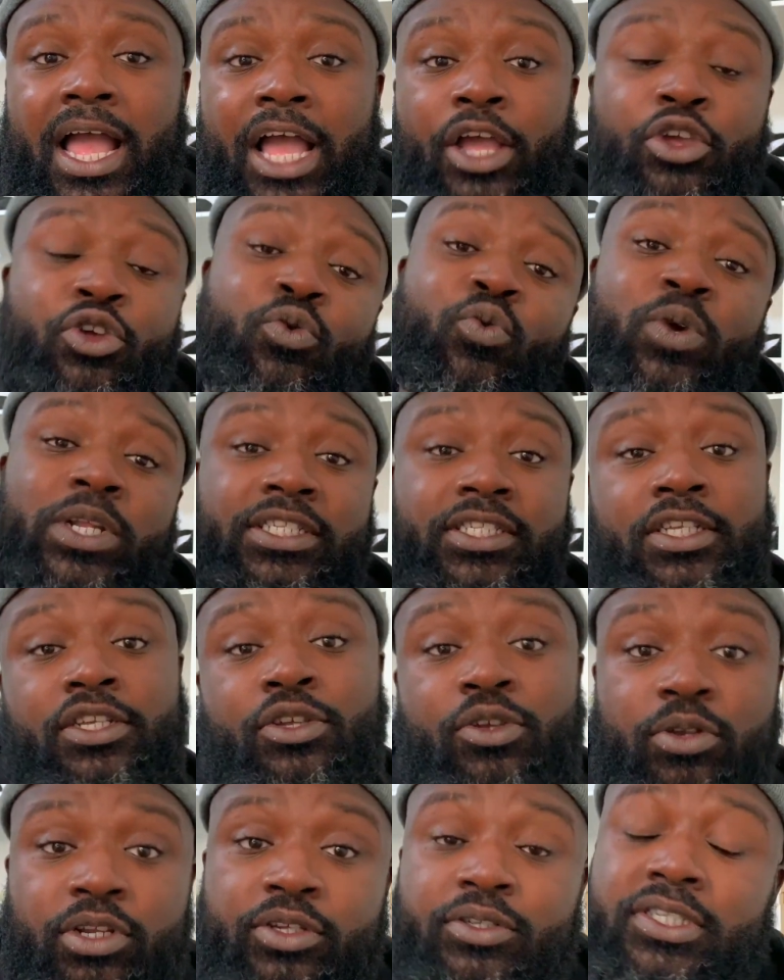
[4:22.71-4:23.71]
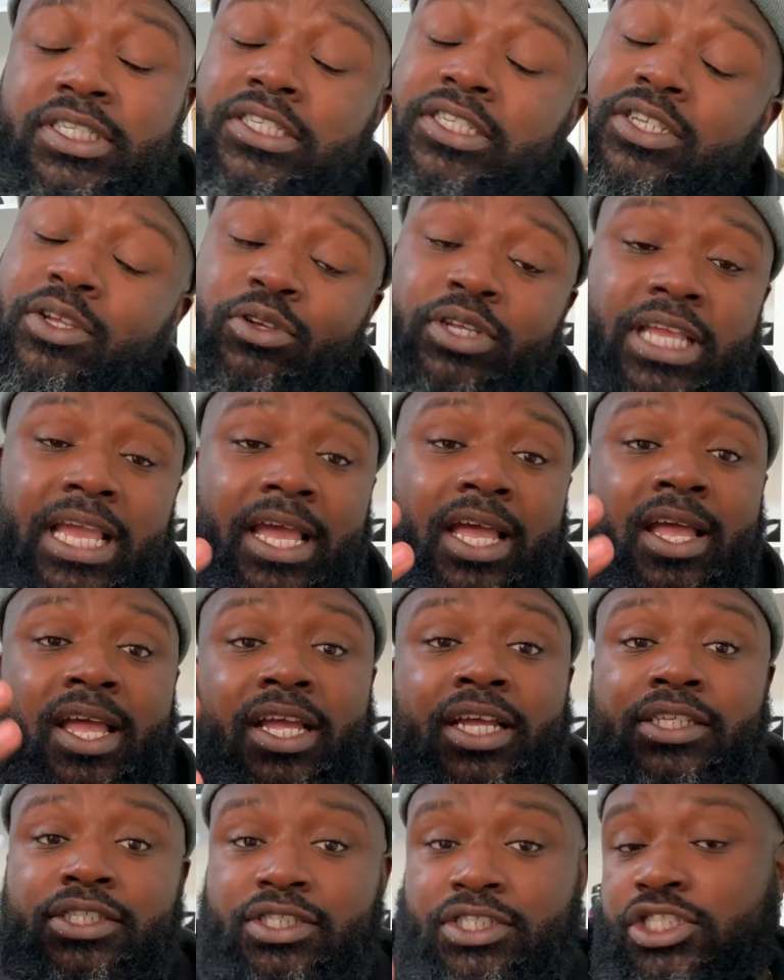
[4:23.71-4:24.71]
who wins and who loses. So yeah,
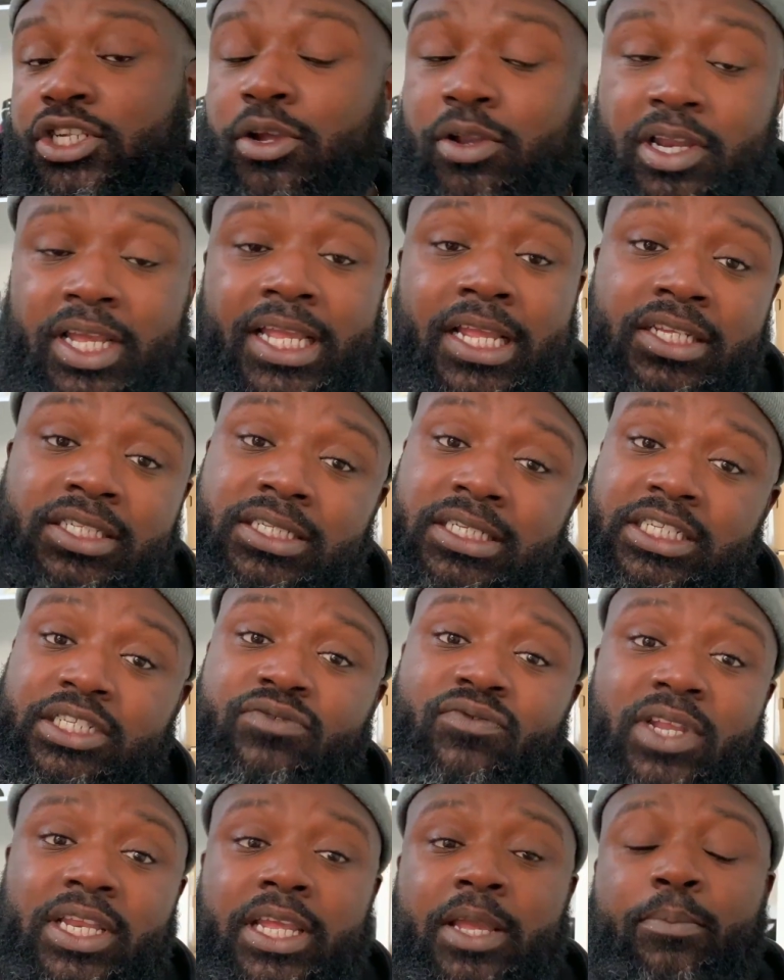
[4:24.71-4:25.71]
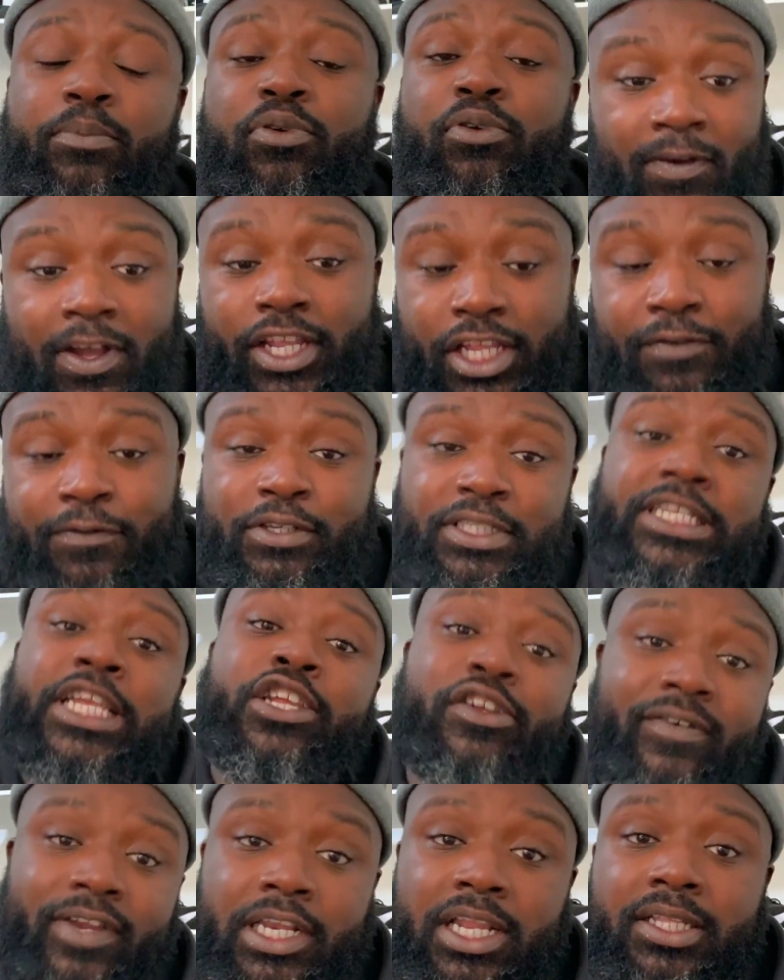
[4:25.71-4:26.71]
geolocation is really important. If you say
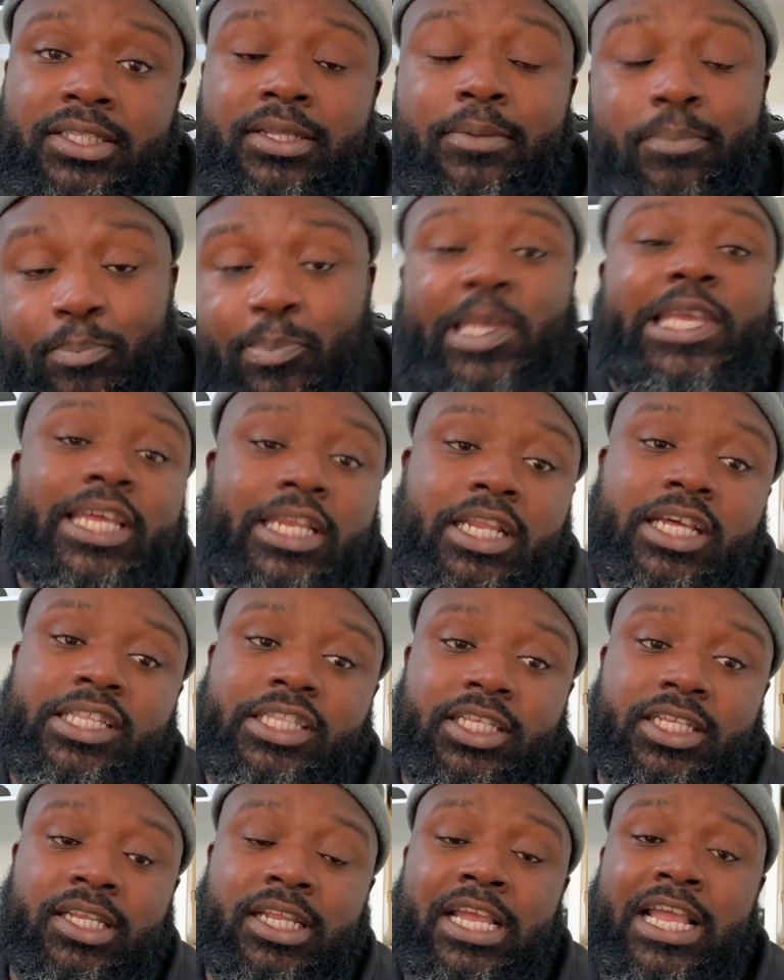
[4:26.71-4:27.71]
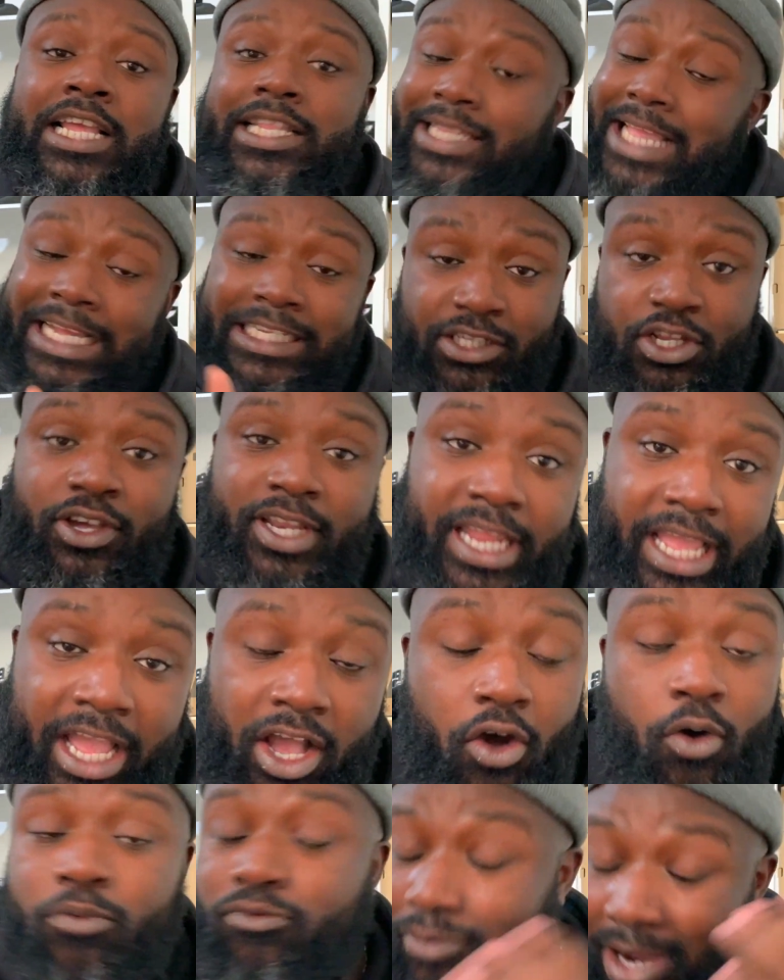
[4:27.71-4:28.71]
you're in London, be in London. That's gonna
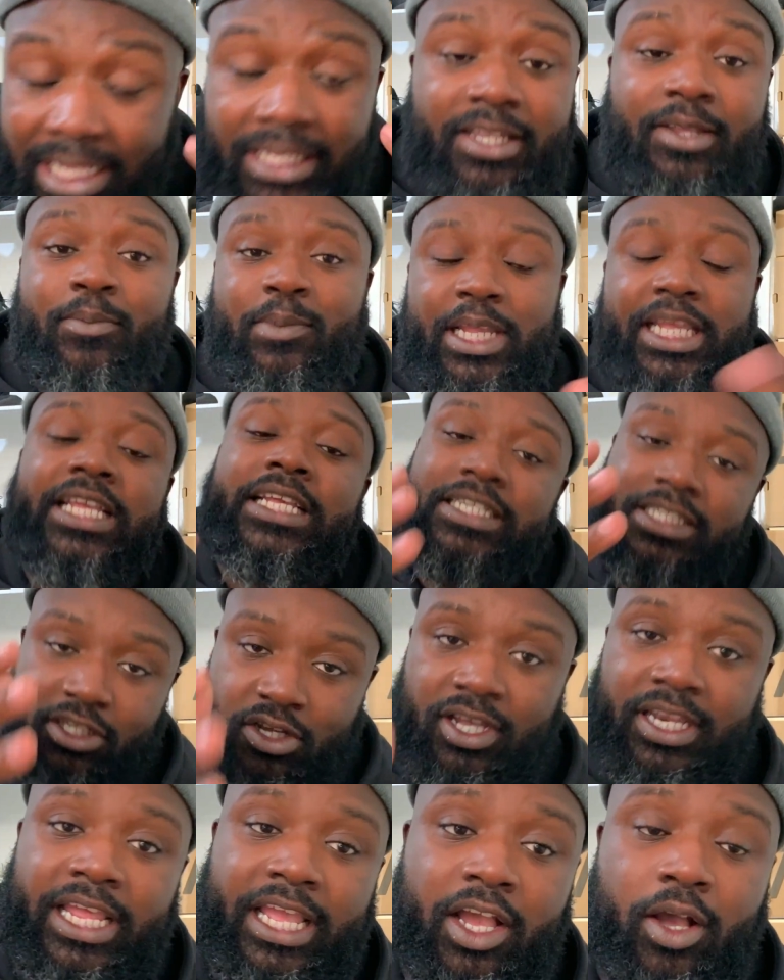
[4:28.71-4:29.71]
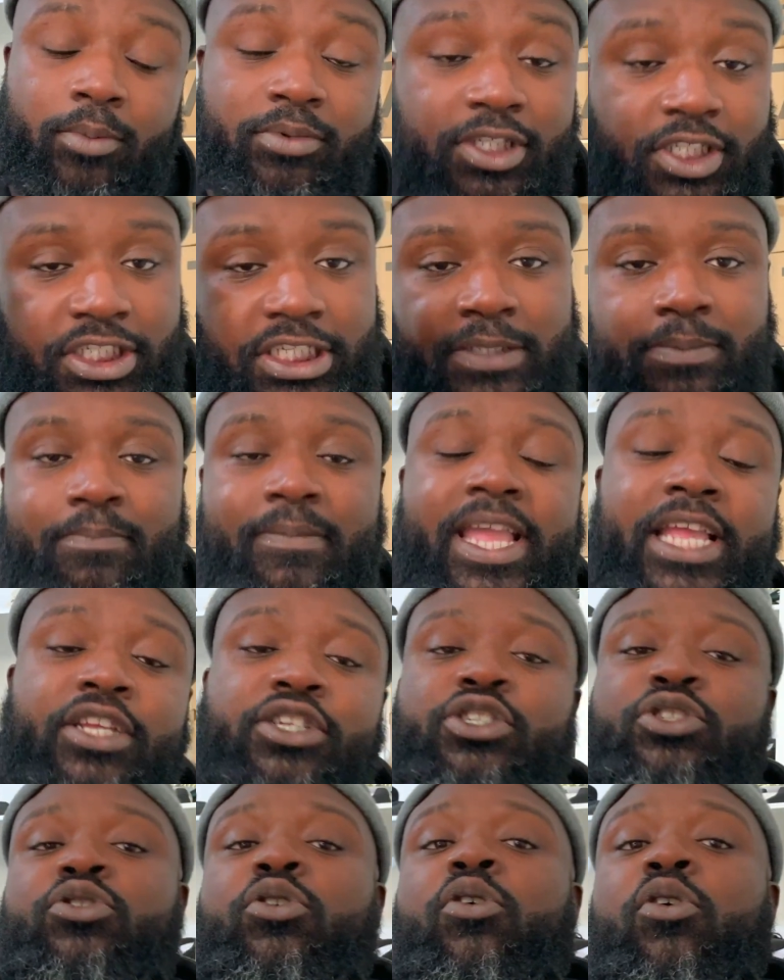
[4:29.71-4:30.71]
help. Randomly, it's gonna help. So just make
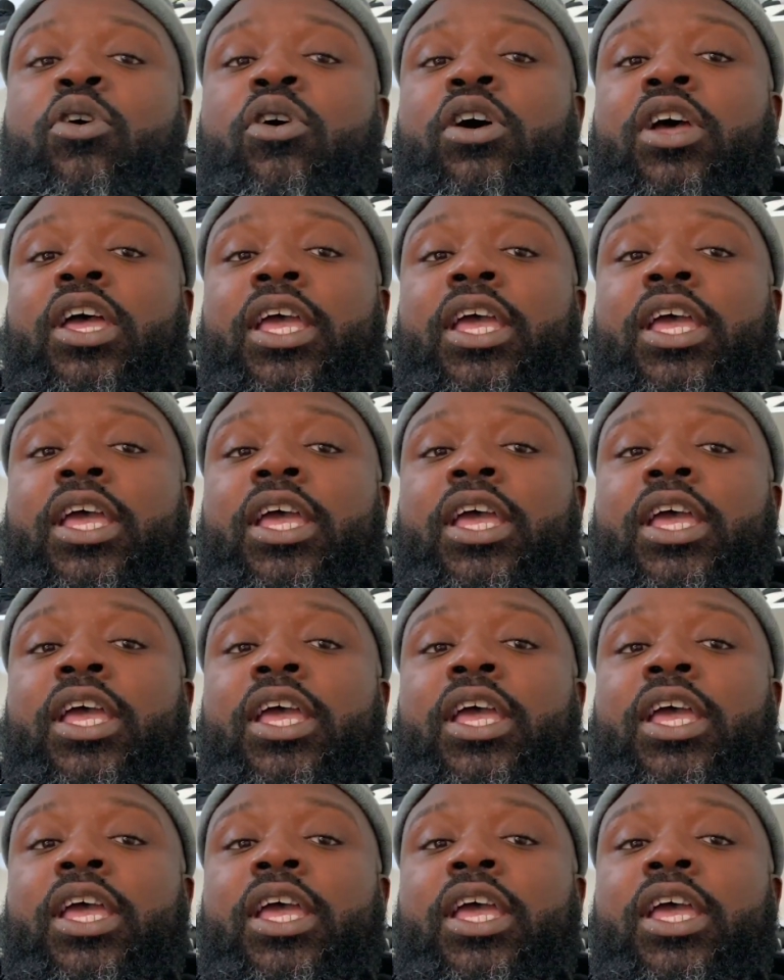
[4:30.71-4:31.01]
sure